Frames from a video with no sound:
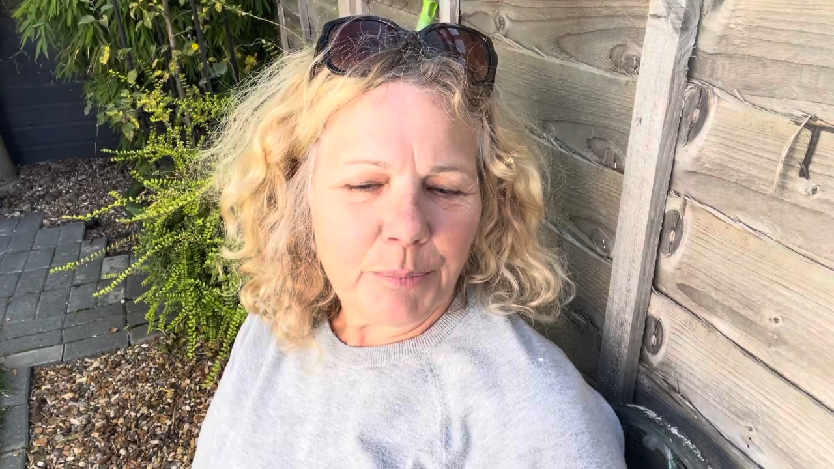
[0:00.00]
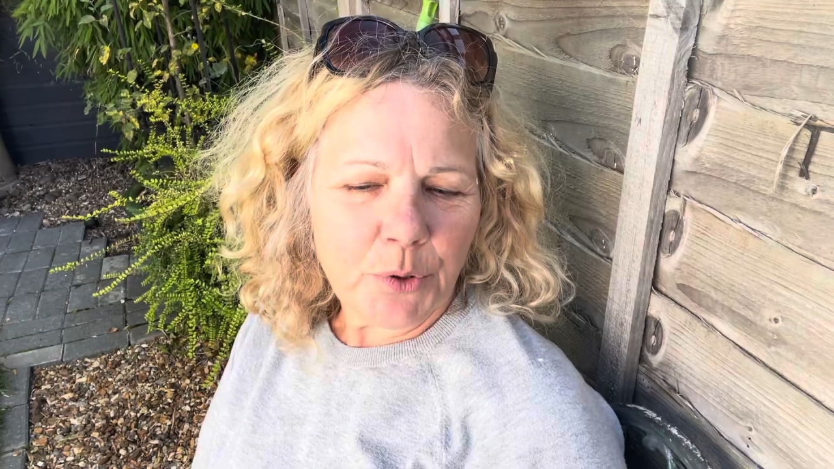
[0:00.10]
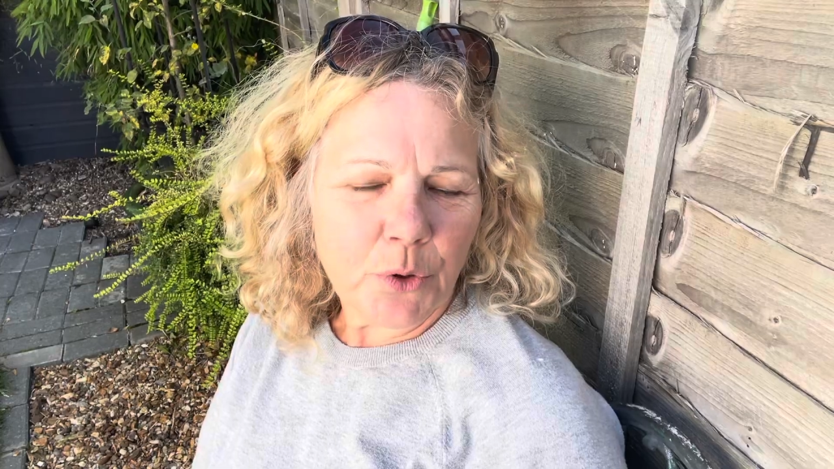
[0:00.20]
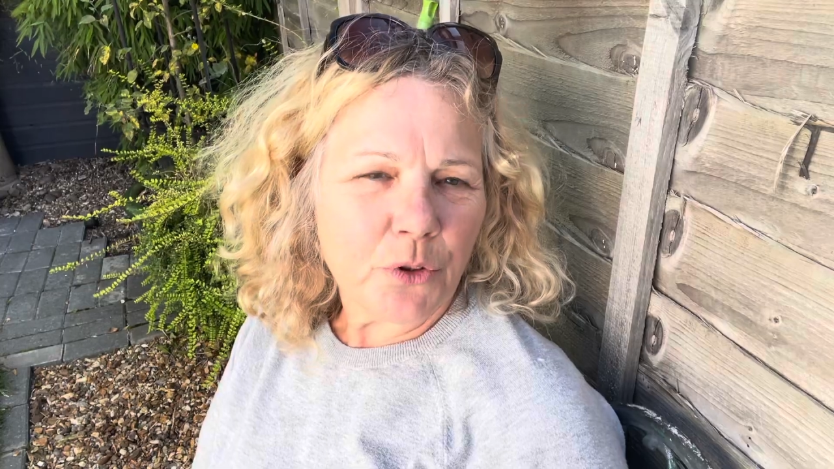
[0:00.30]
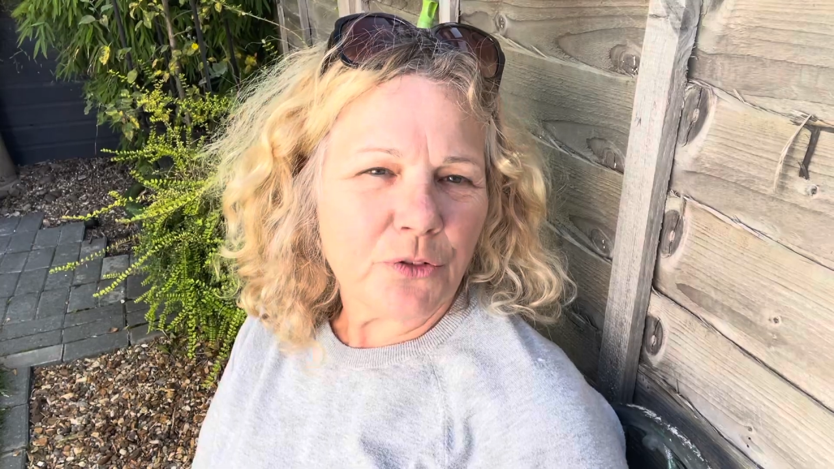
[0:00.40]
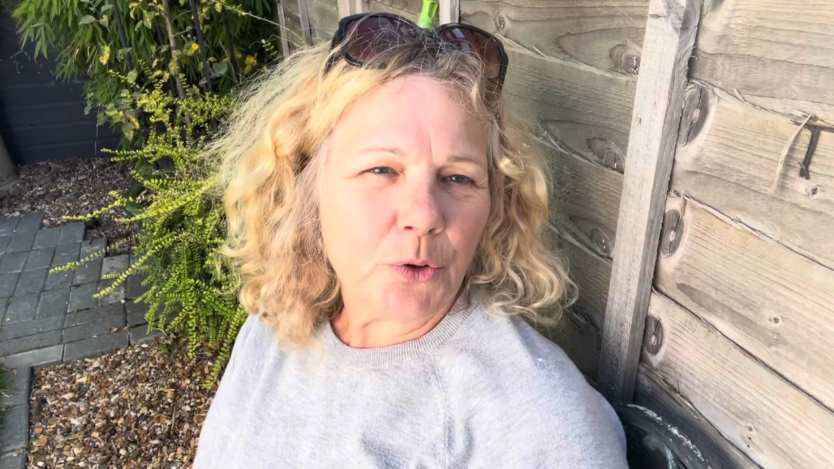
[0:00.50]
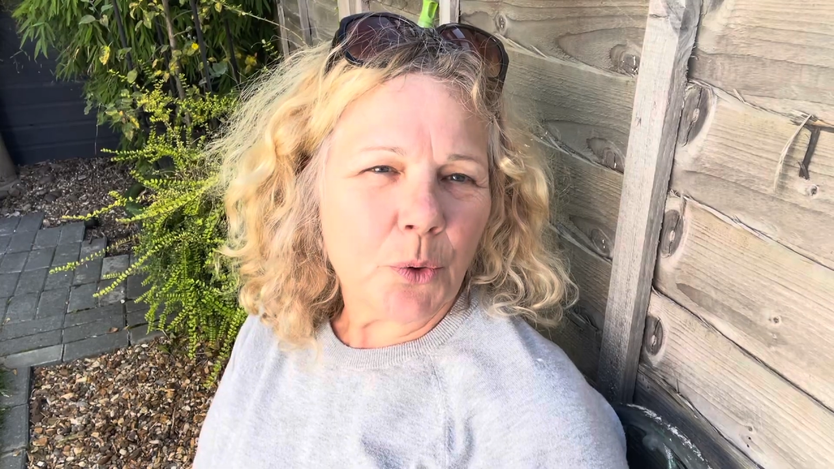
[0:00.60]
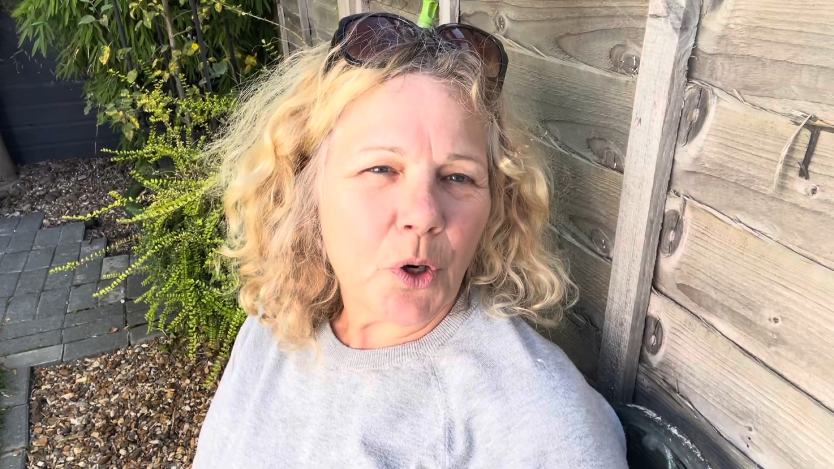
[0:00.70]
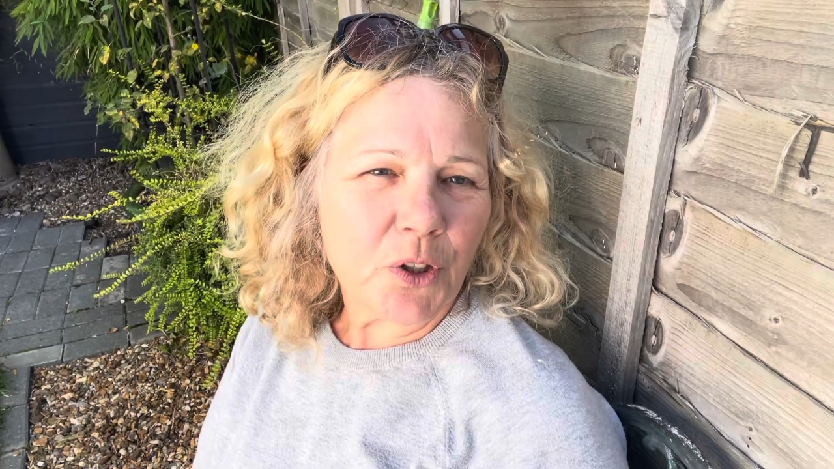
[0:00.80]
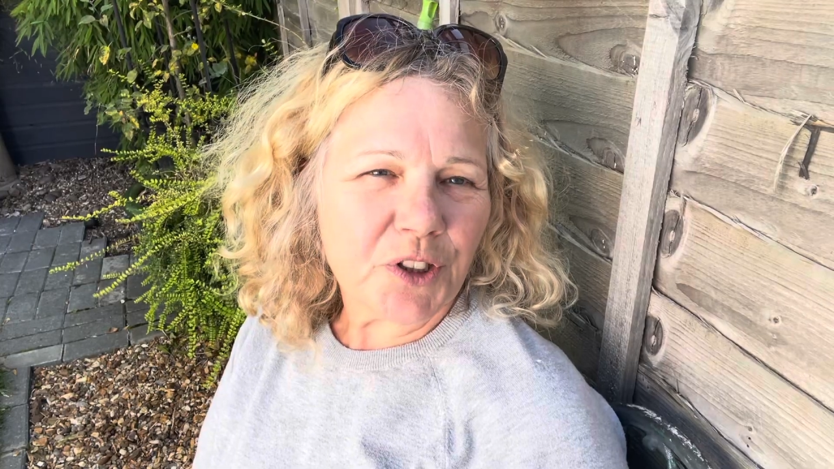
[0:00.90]

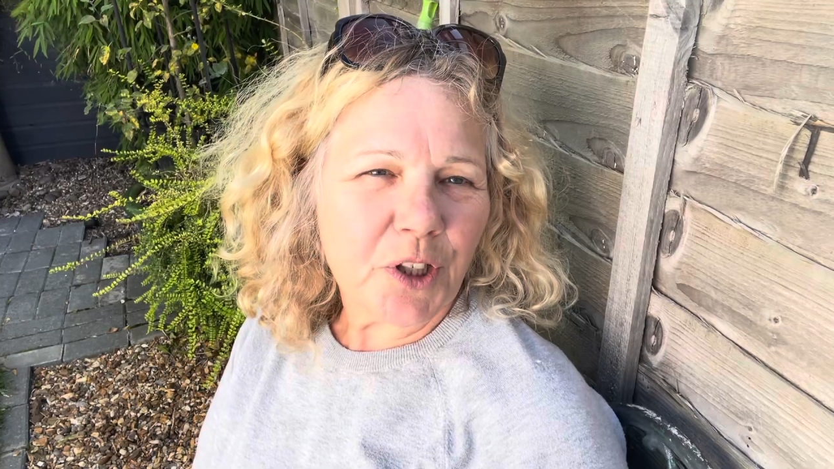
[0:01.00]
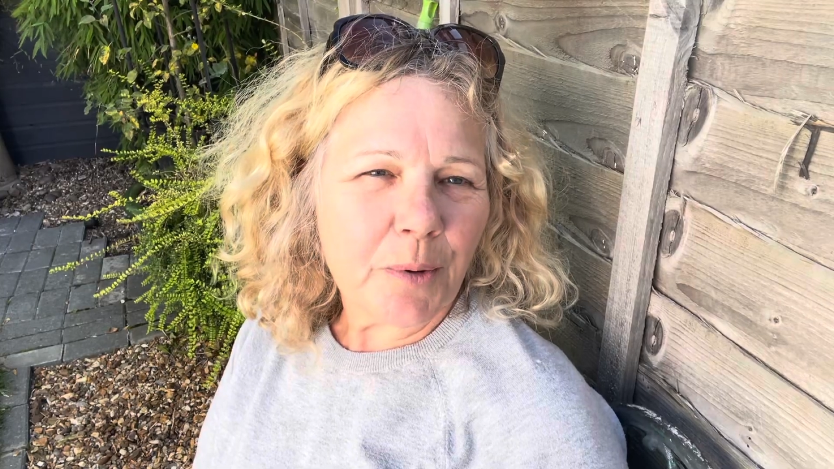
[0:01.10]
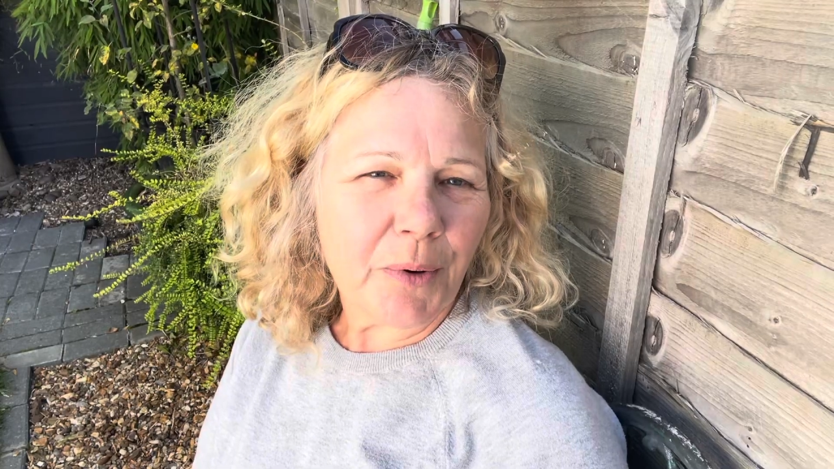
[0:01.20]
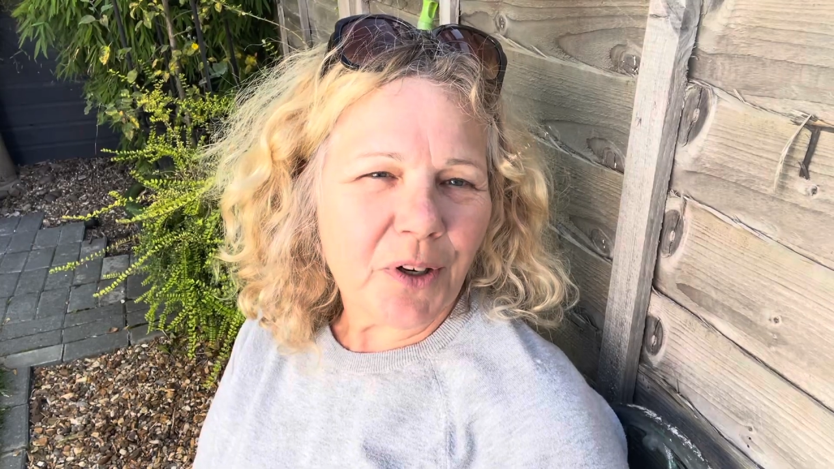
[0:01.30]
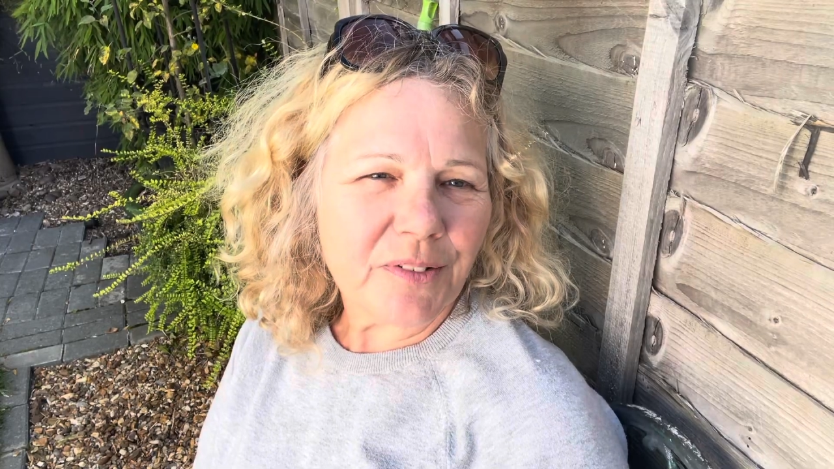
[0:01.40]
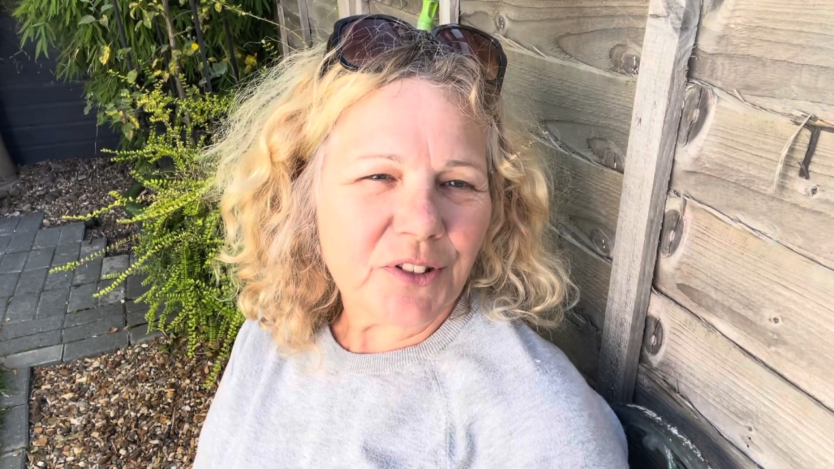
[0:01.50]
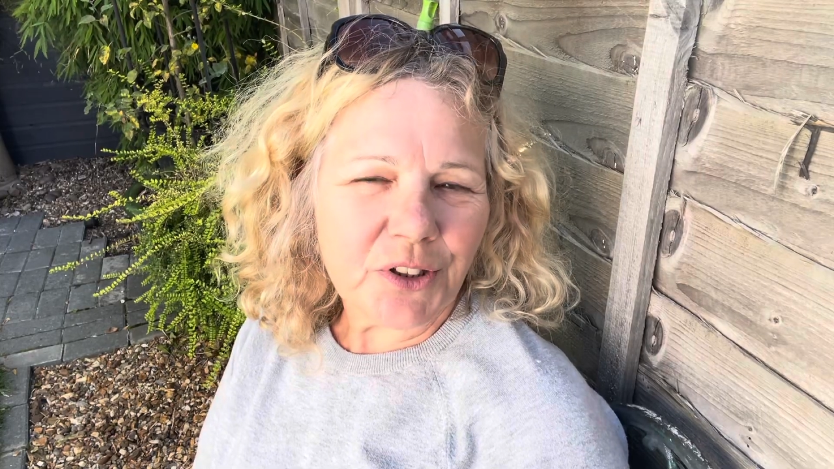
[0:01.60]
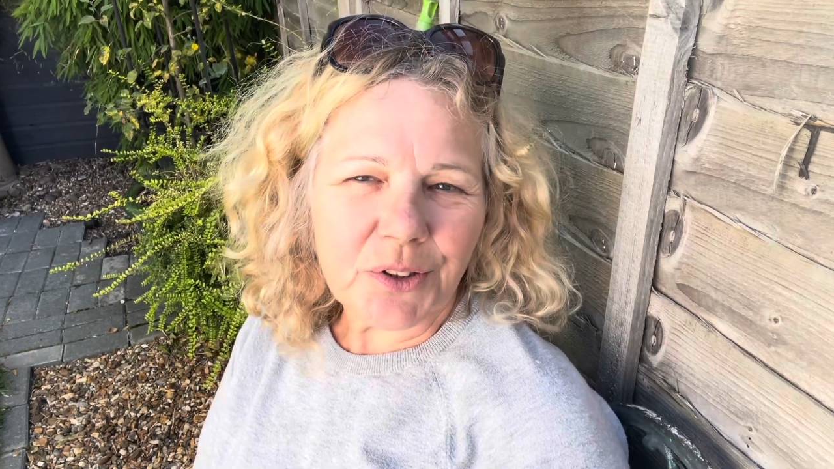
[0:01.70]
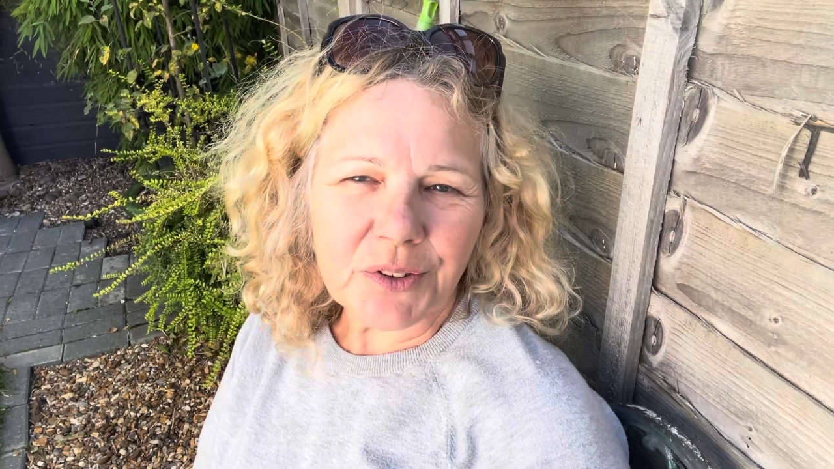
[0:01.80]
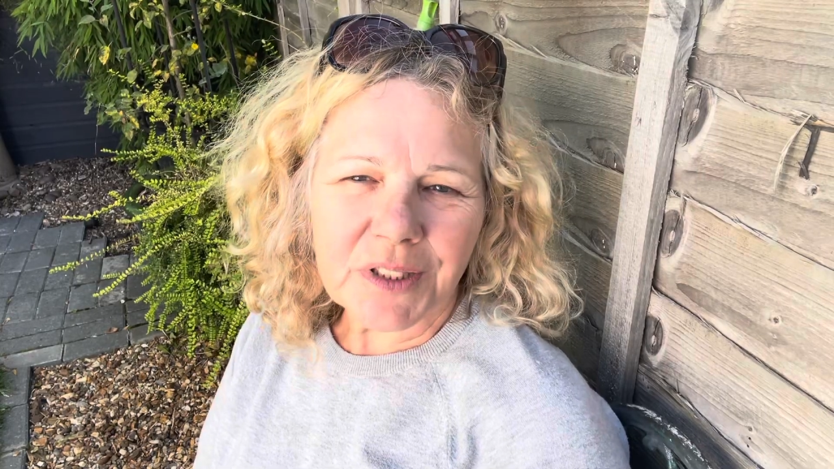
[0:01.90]
beautiful October
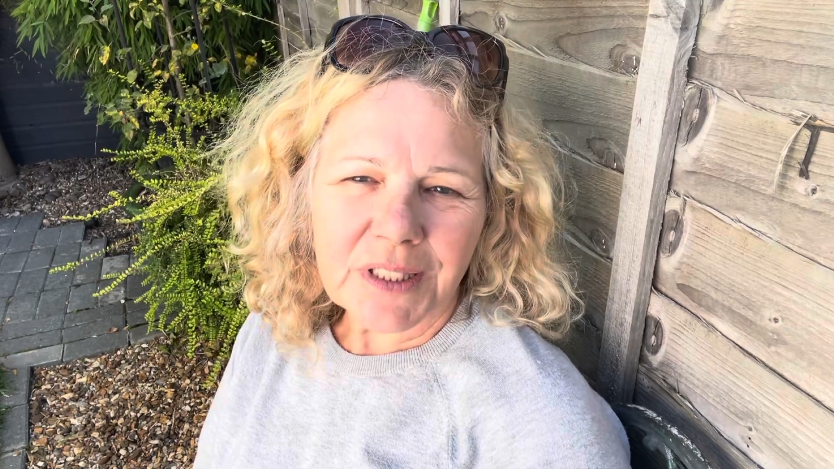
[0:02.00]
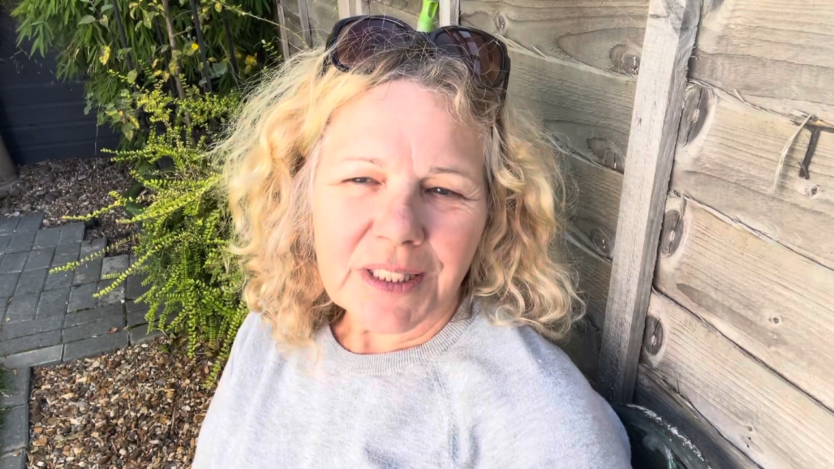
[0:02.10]
afternoon.